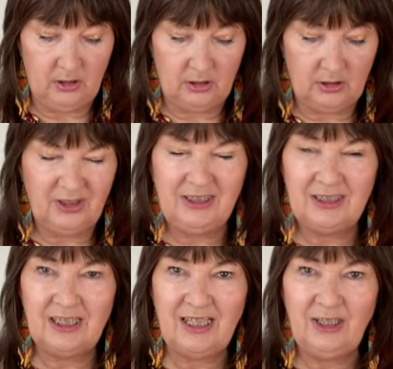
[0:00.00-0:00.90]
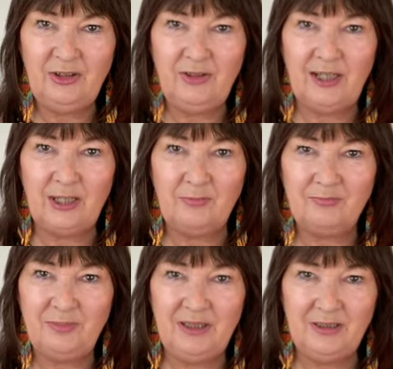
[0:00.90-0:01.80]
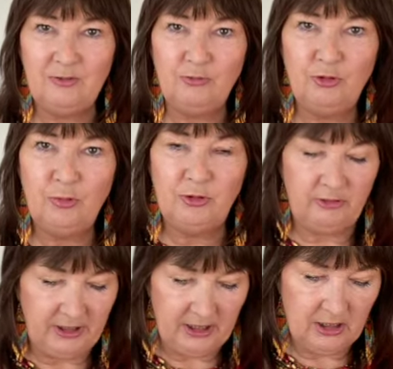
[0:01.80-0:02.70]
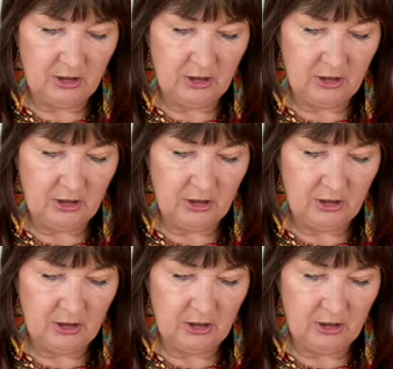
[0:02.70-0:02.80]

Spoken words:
because it's kind of like a bit rubbery.